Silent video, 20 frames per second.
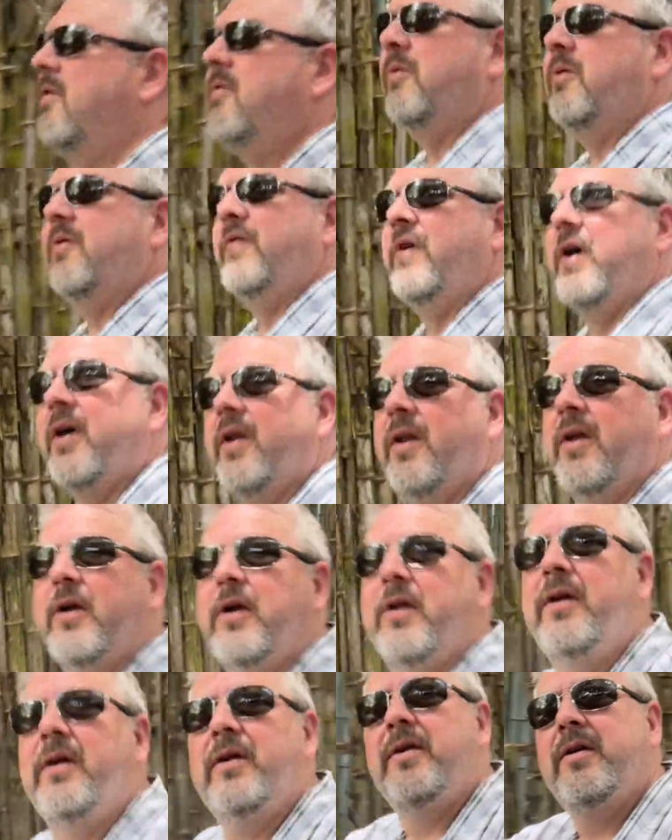We've got
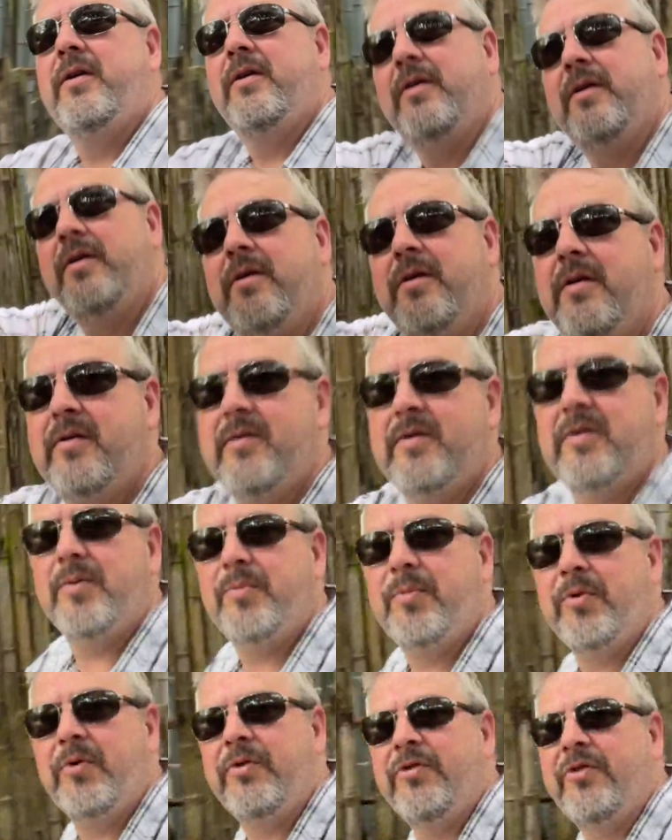a
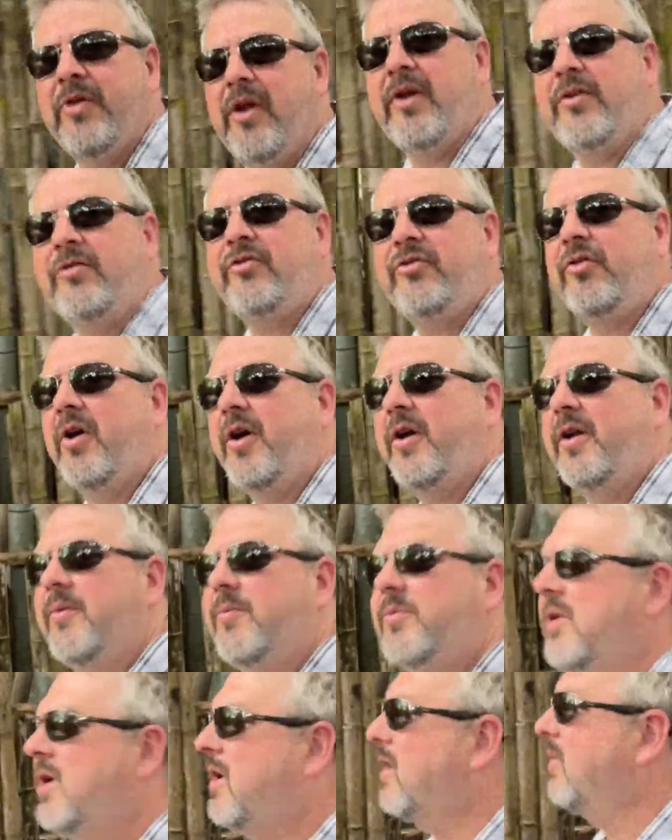temple slash shrine
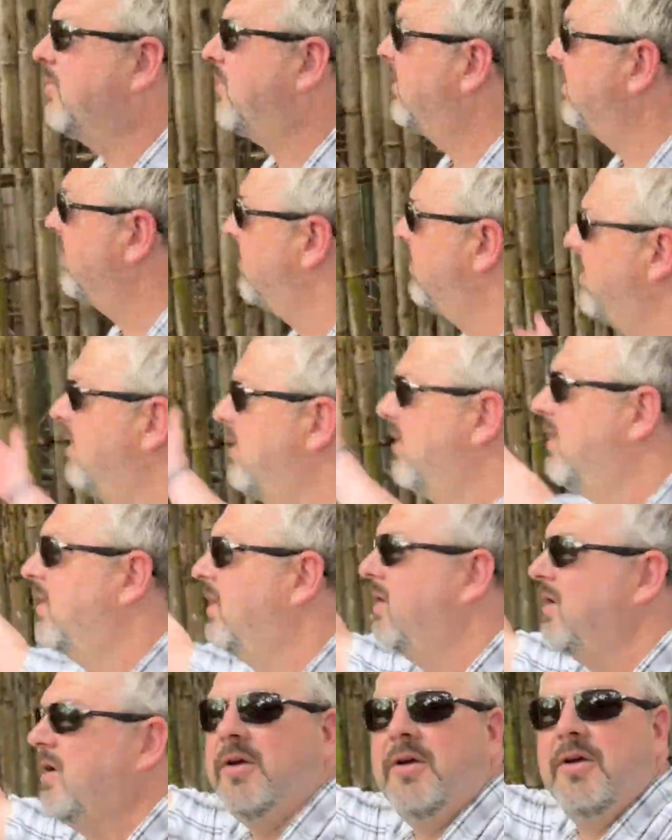up top.
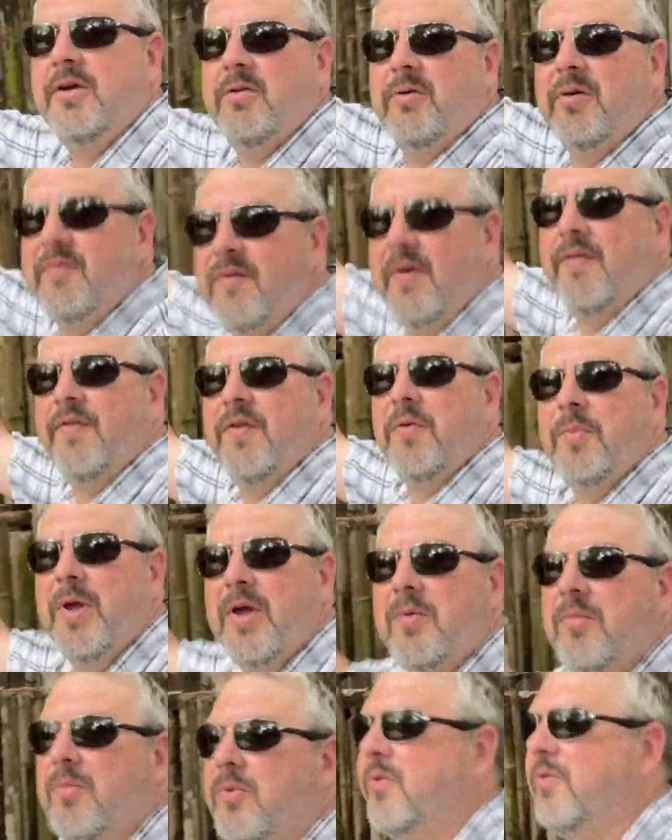We've got the
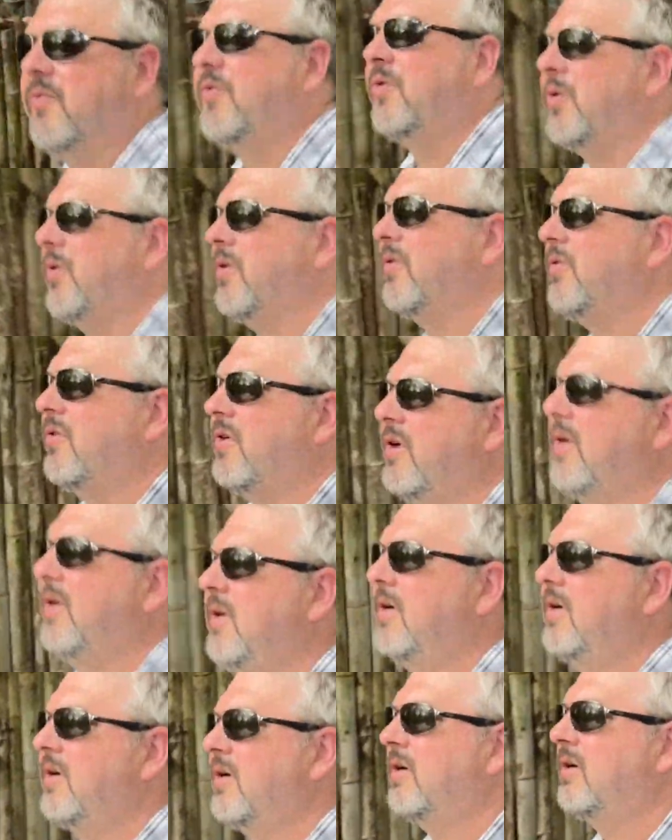bamboo forest right
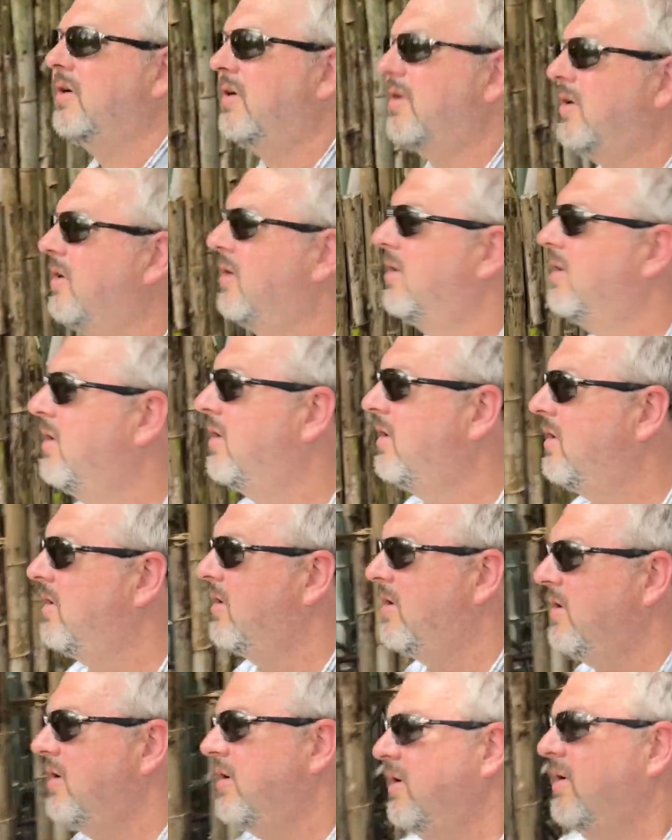here.
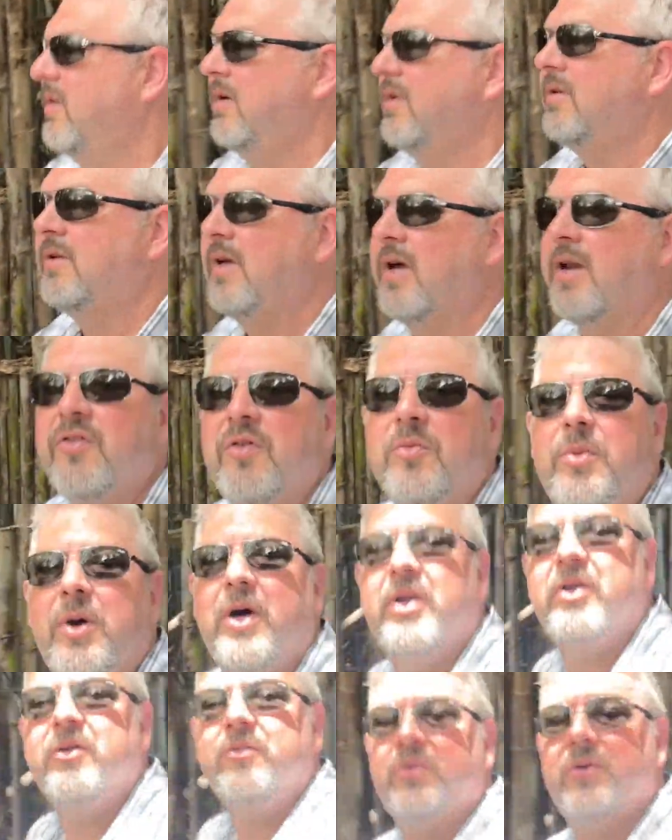Down at the
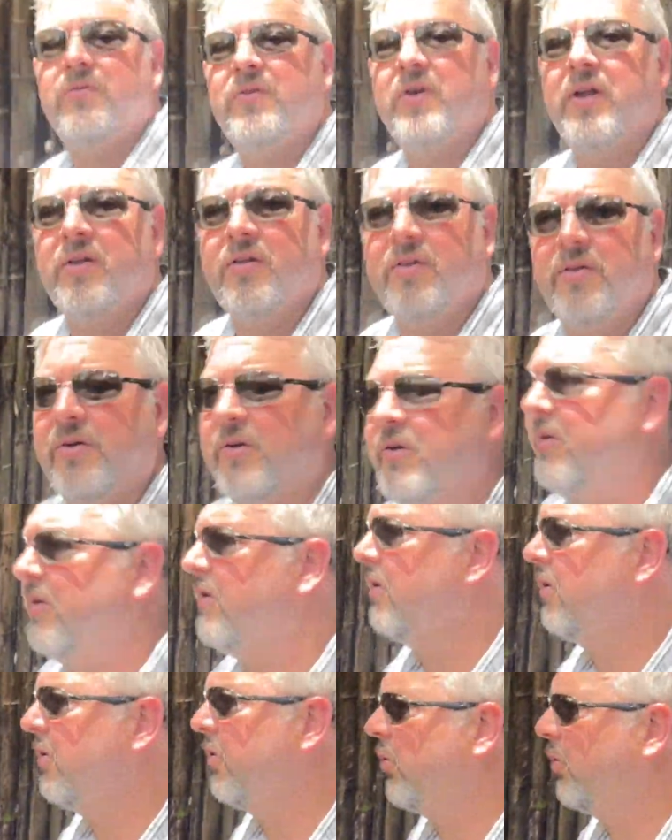bottom, we've got a little
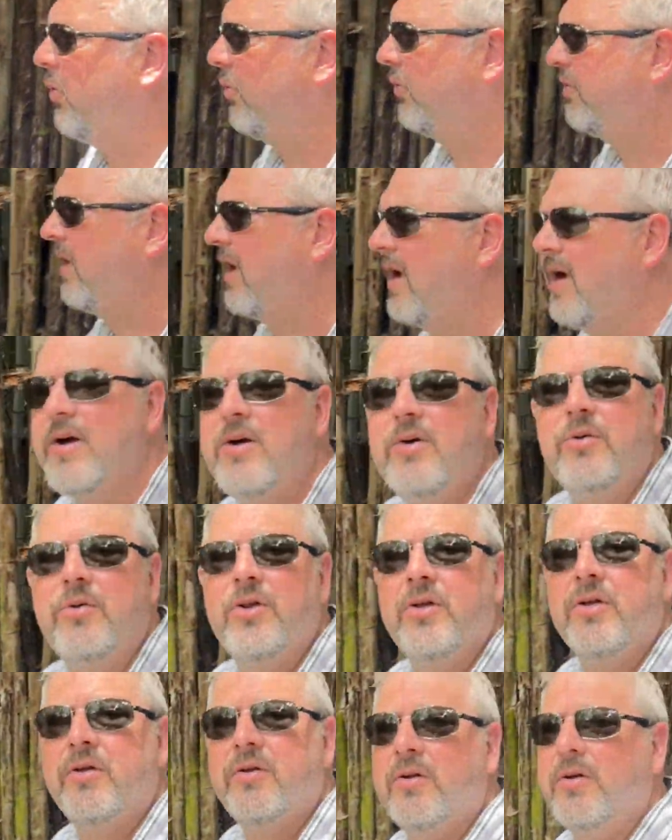old
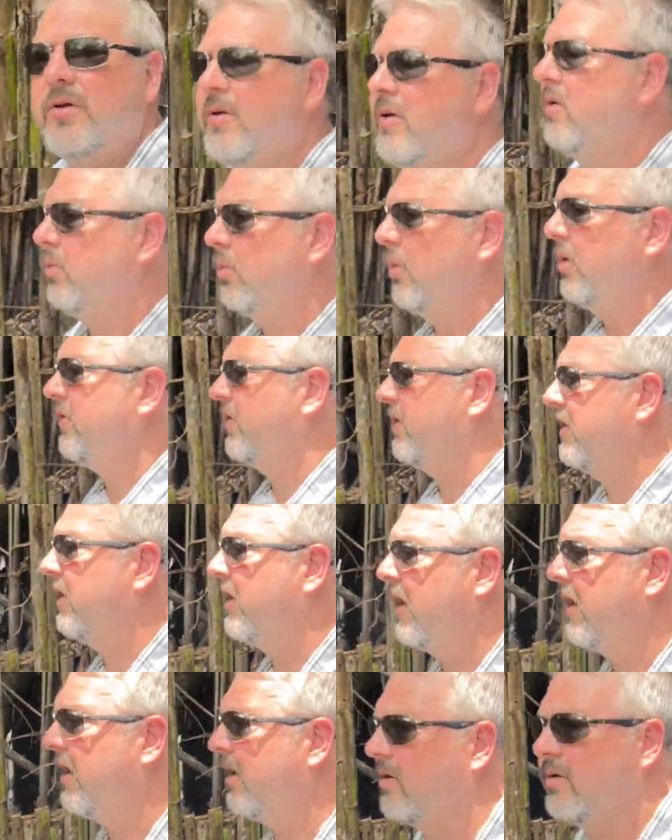town with the
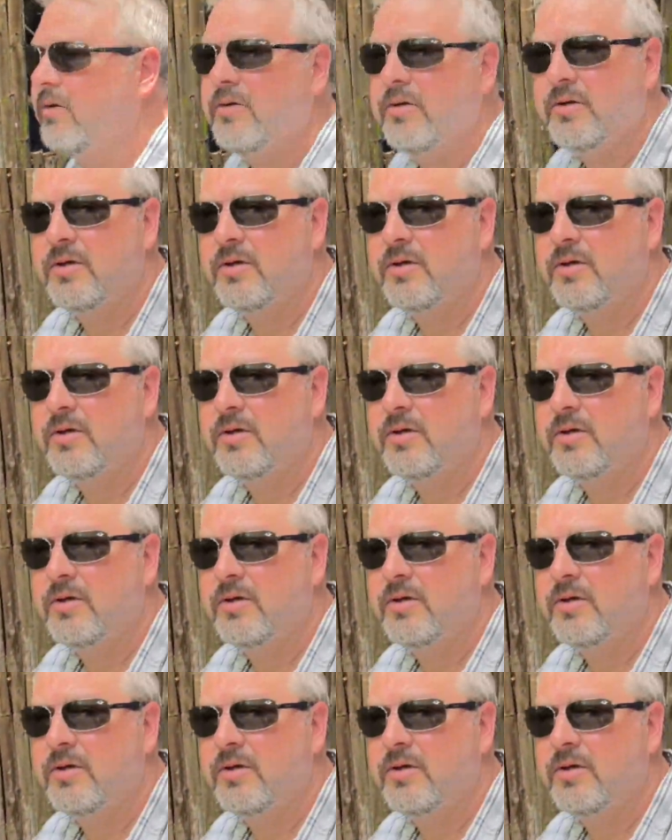canal.